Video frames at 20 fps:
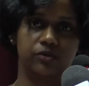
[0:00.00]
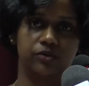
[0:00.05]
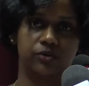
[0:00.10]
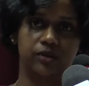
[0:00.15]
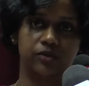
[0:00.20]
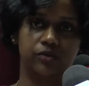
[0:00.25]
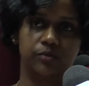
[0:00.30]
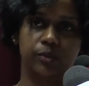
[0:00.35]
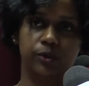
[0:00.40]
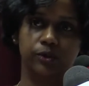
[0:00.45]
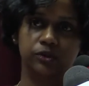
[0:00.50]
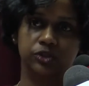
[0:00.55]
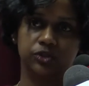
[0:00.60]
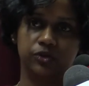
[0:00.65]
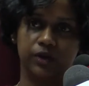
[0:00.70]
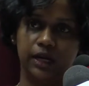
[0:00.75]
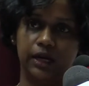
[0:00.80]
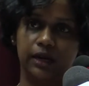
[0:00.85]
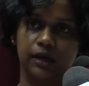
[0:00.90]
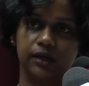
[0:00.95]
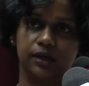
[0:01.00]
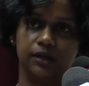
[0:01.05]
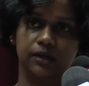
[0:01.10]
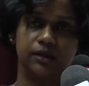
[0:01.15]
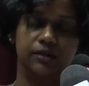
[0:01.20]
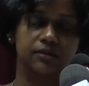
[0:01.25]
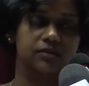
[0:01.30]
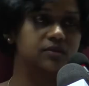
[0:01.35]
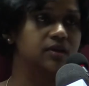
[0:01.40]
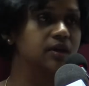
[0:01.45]
So it's both Sri
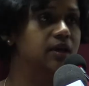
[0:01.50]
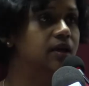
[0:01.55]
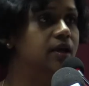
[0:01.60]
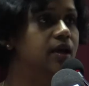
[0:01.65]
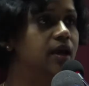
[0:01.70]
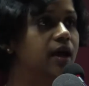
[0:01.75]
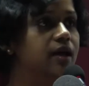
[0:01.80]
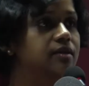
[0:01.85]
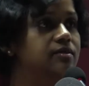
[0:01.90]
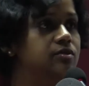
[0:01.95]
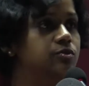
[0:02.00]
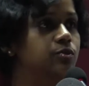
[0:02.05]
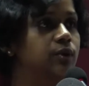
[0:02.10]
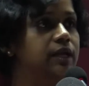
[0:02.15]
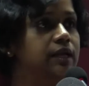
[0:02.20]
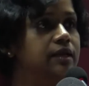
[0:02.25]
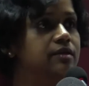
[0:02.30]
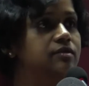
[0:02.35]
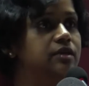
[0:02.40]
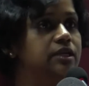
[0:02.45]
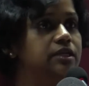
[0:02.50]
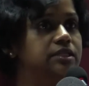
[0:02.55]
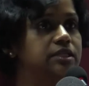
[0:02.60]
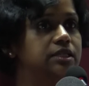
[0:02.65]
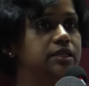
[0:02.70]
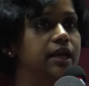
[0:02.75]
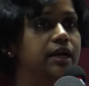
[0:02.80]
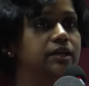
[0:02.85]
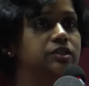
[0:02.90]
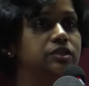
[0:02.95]
Lankans as well as
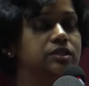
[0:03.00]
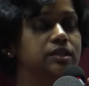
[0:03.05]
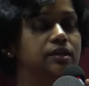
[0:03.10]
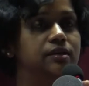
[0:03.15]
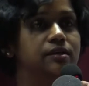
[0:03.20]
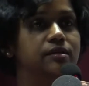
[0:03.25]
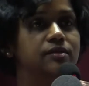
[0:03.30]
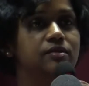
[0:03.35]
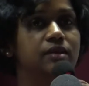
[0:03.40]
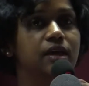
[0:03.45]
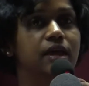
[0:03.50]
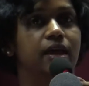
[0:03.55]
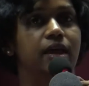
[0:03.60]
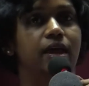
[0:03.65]
internationals.